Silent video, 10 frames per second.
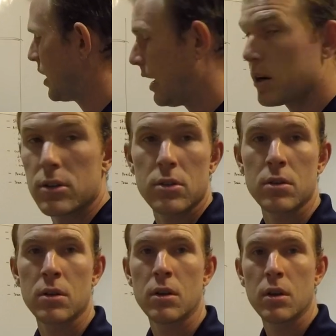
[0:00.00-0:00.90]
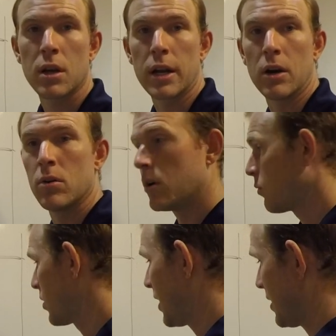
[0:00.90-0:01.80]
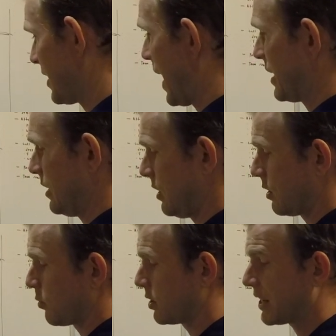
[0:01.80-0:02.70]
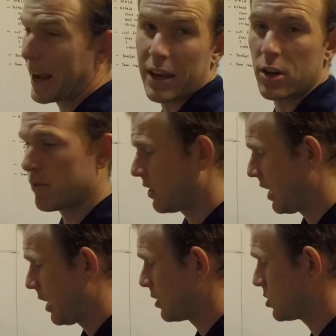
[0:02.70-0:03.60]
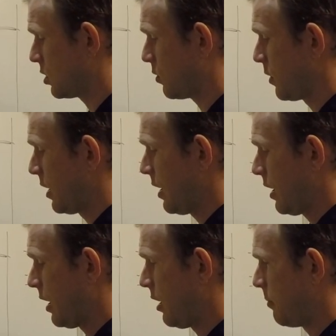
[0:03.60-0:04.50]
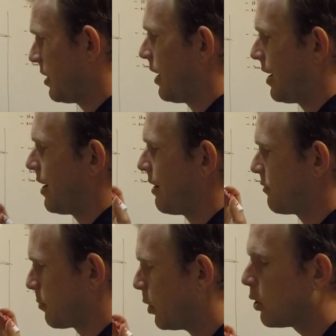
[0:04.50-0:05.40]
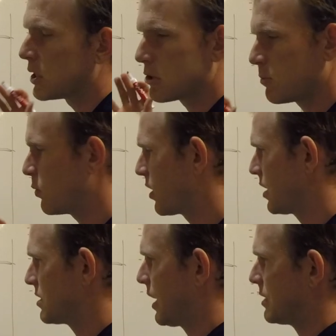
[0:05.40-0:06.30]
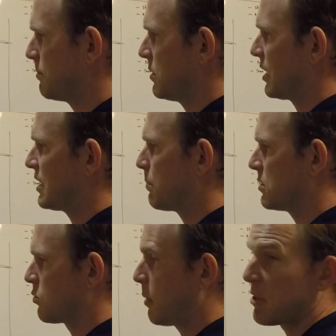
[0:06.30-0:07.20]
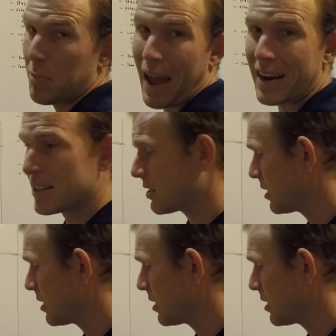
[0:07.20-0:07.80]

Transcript: cares? You know, we're not attacking here, we're attacking over there. So if you're poached, this would be one of the exceptions where maybe the back doesn't